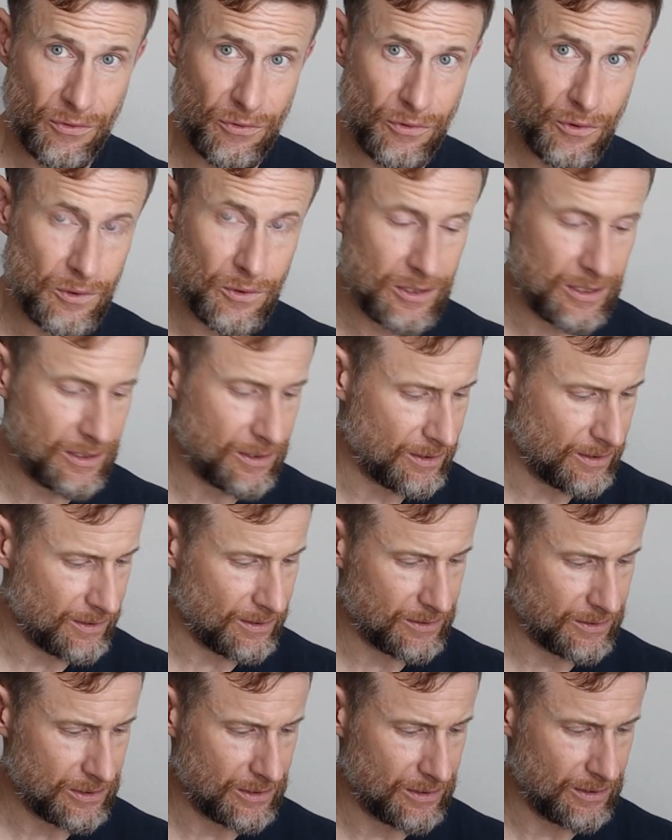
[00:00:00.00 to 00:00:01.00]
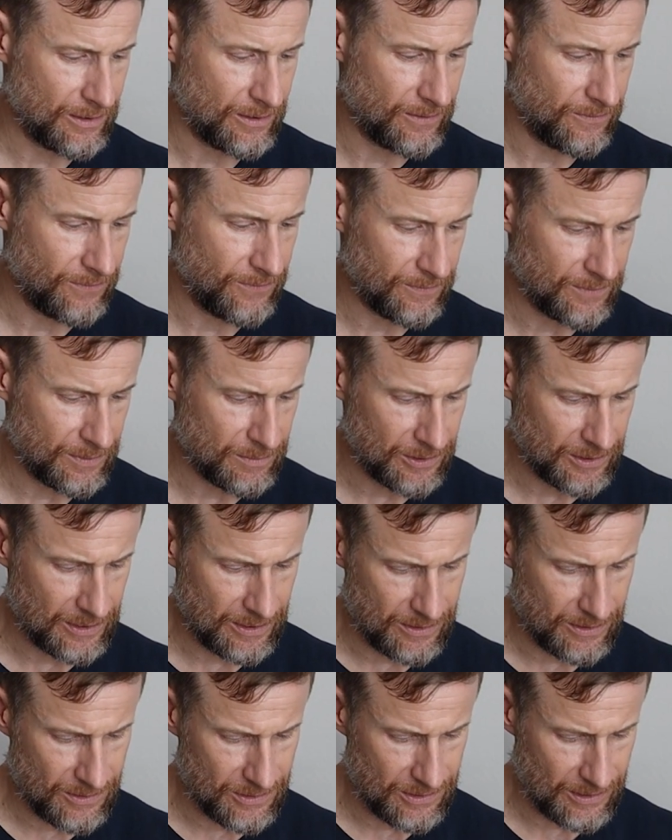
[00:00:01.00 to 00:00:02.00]
30 to 50
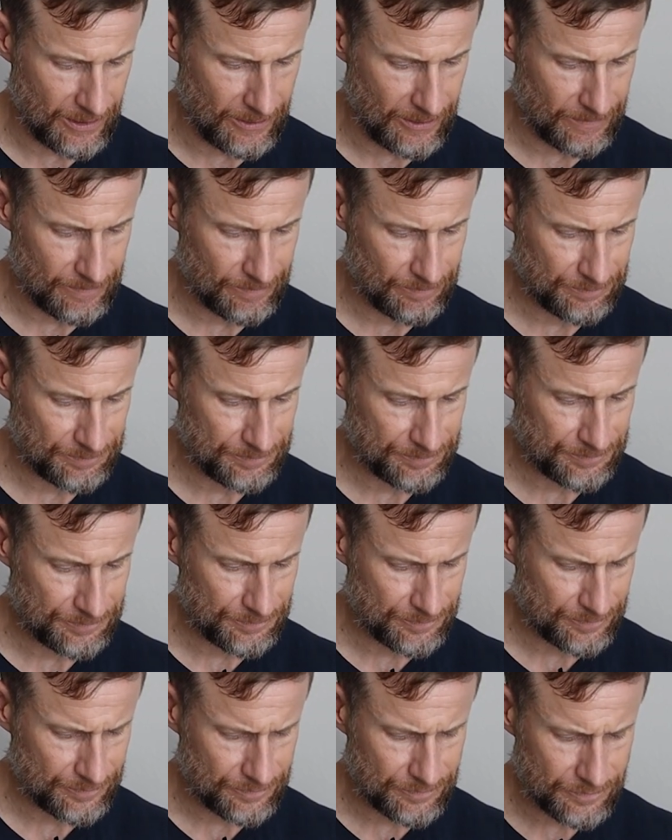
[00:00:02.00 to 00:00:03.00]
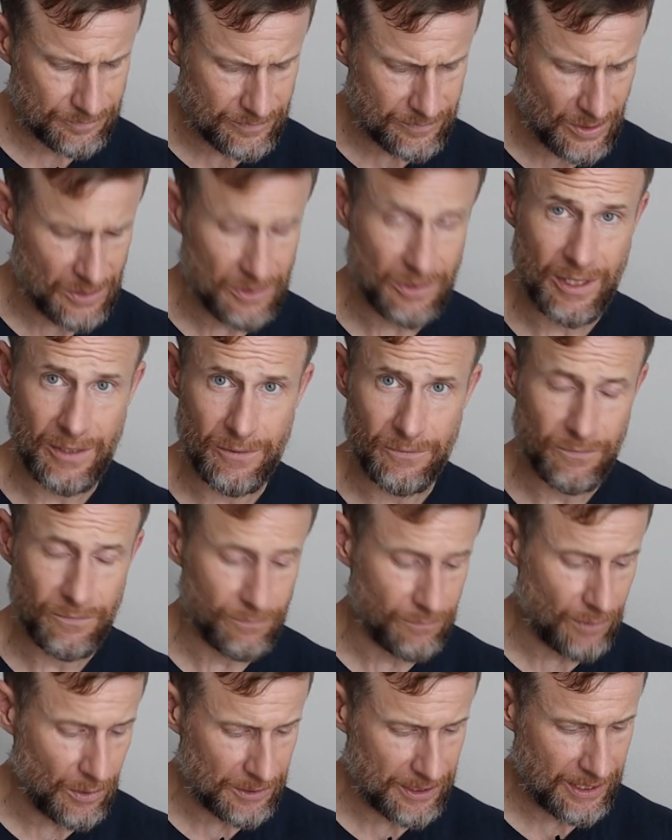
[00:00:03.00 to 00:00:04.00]
million years ago. There's a lot of
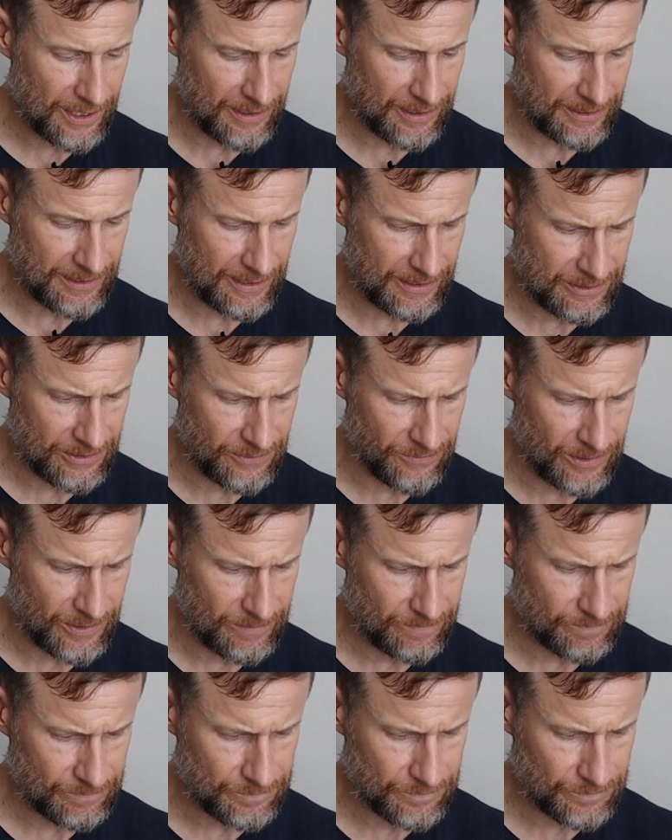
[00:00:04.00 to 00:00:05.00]
volcanic activity.